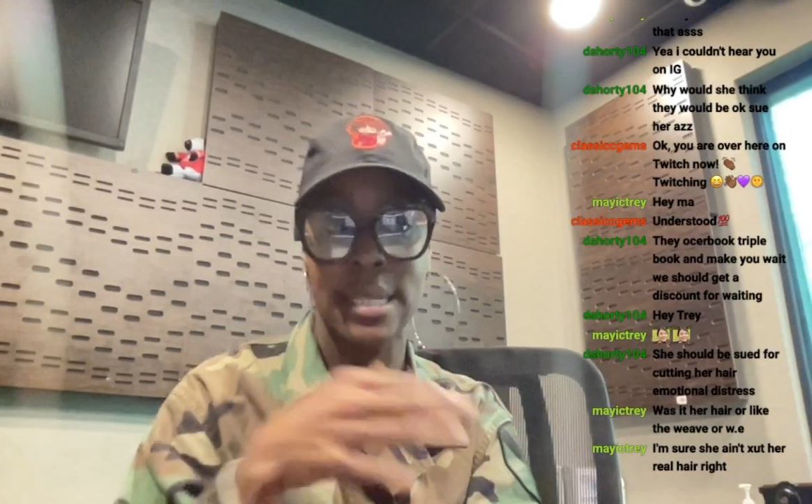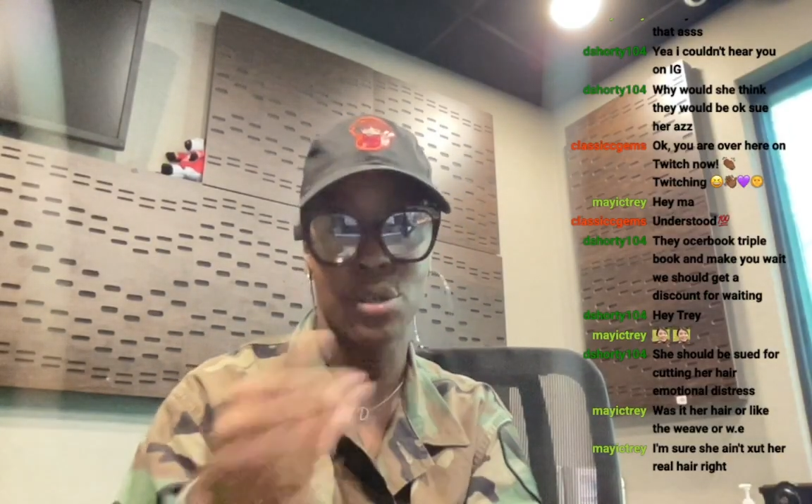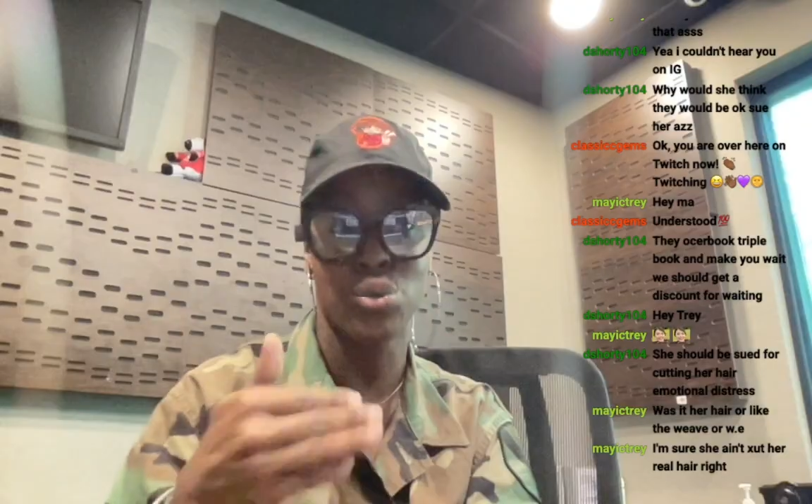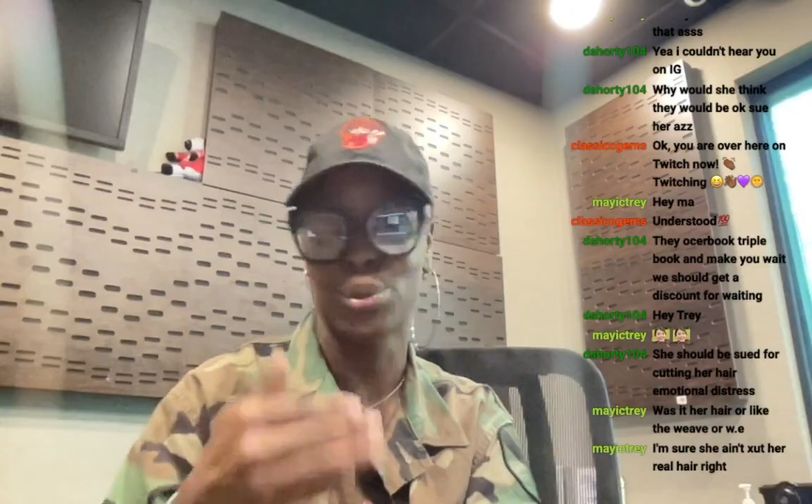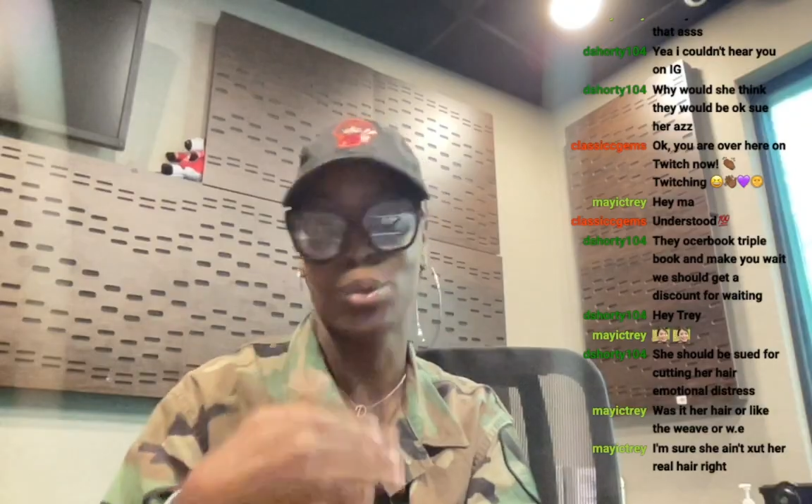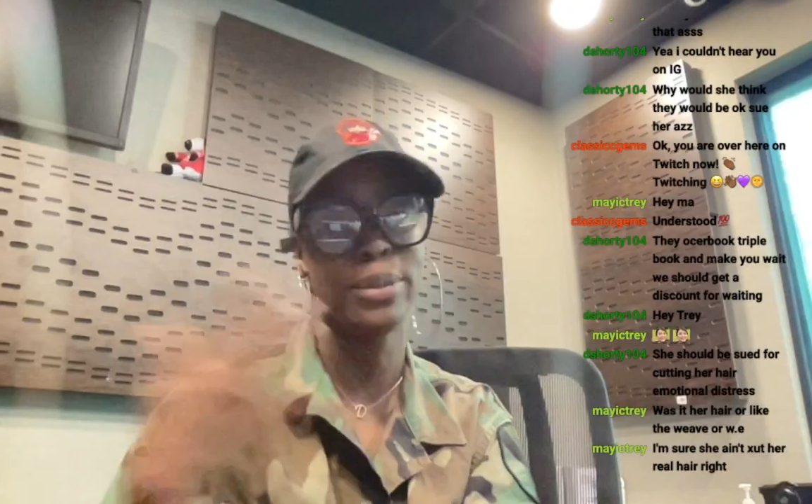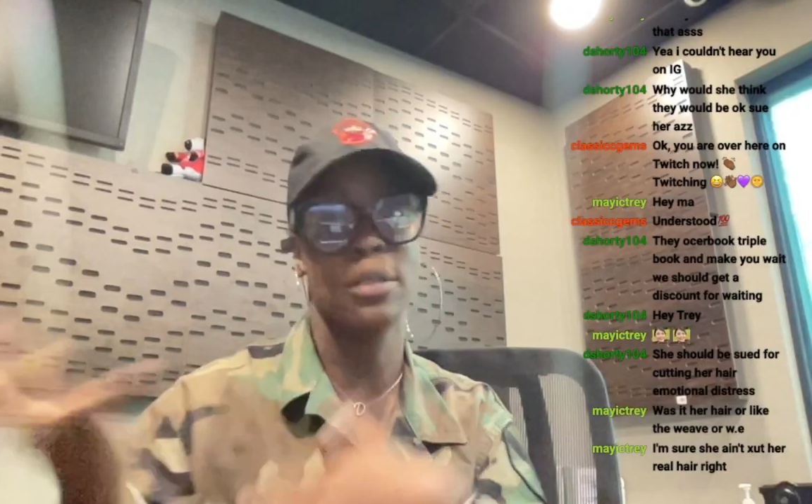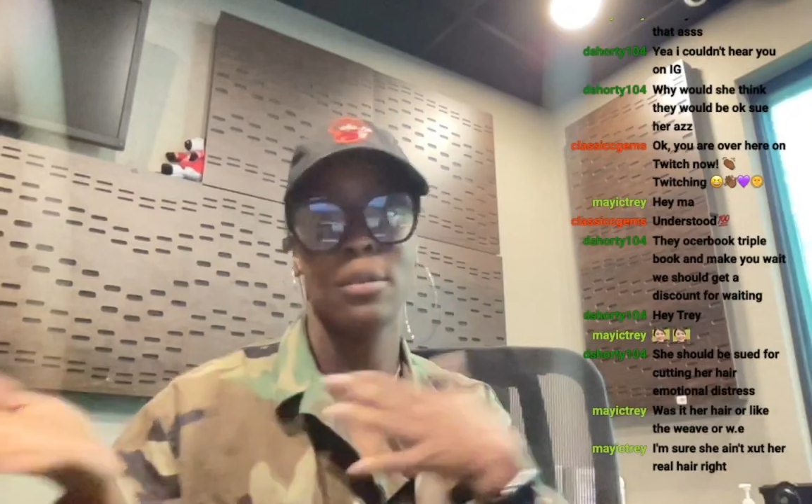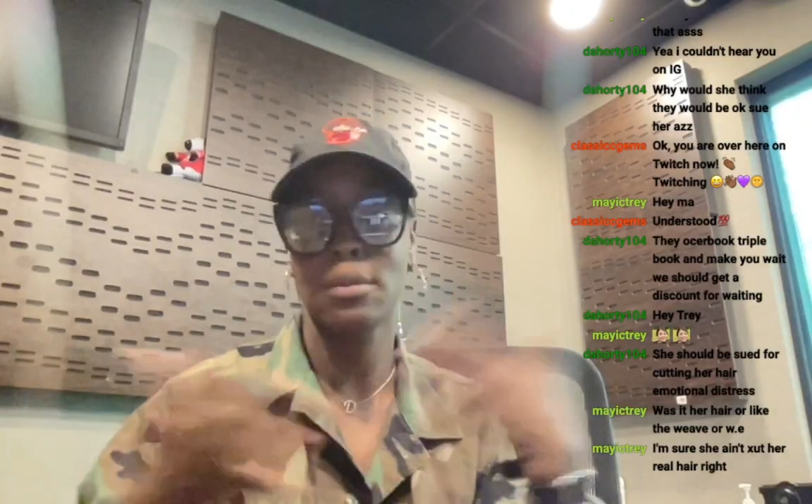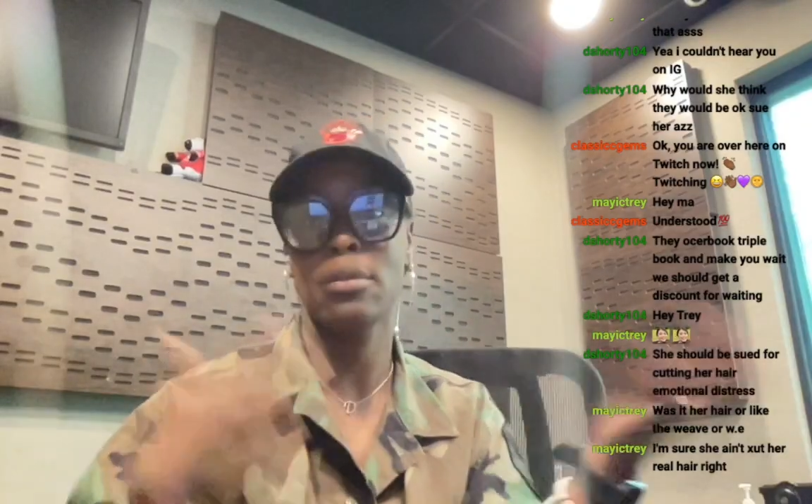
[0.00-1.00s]
a new rule,
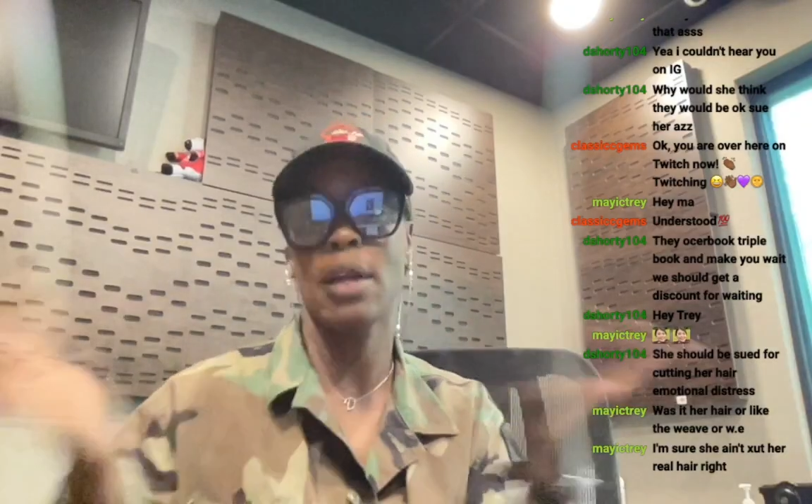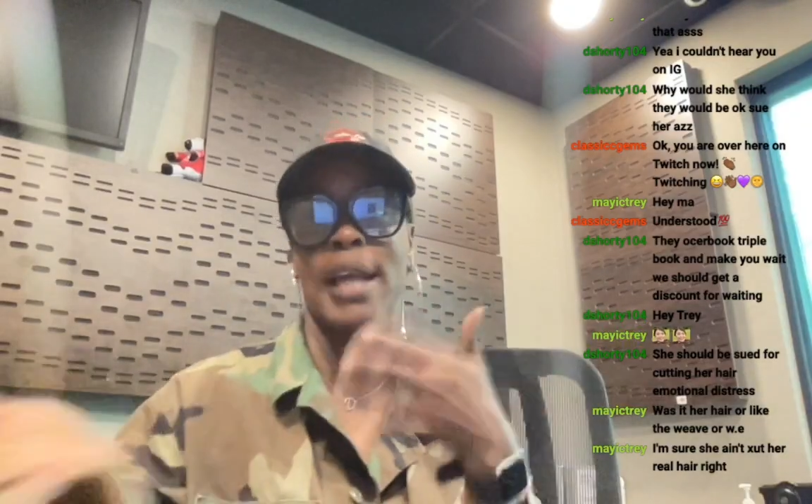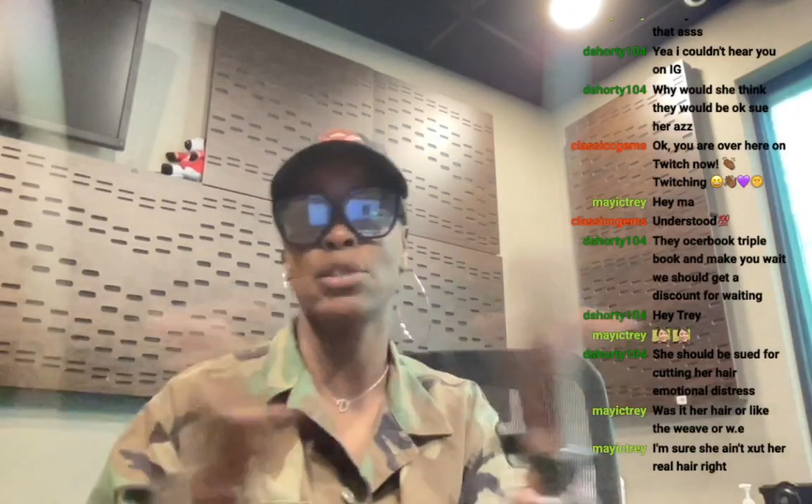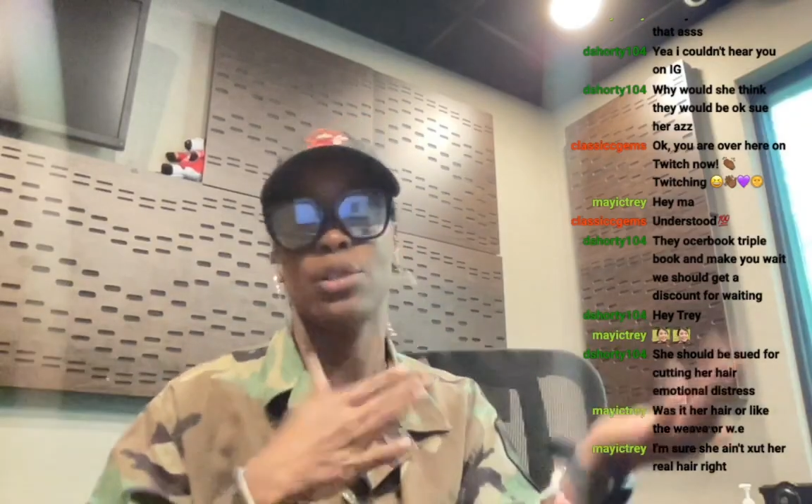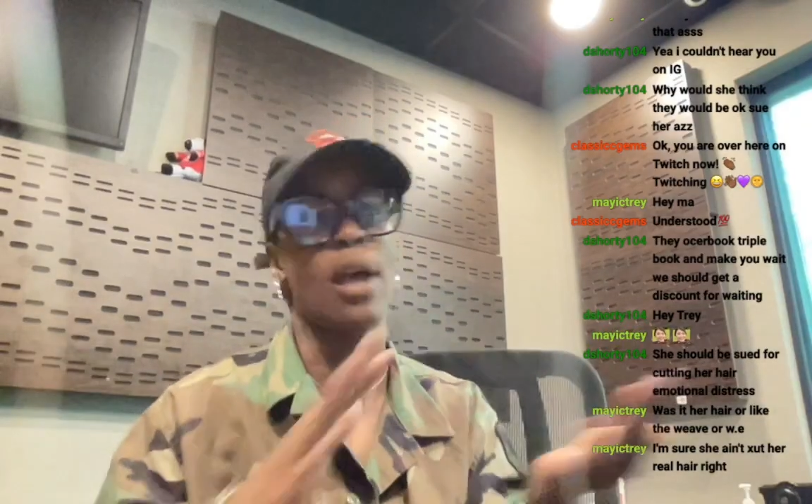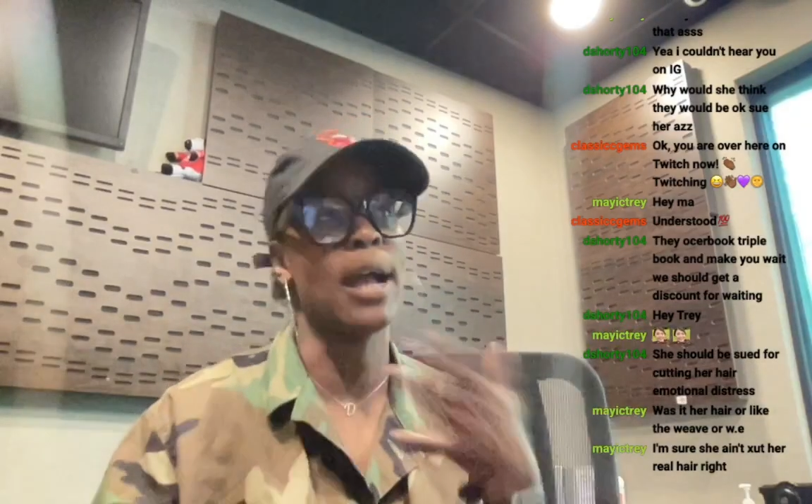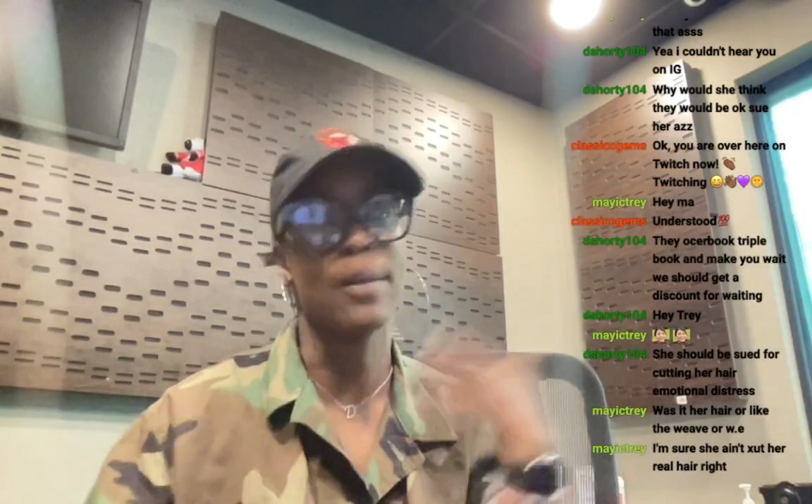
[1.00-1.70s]
but I've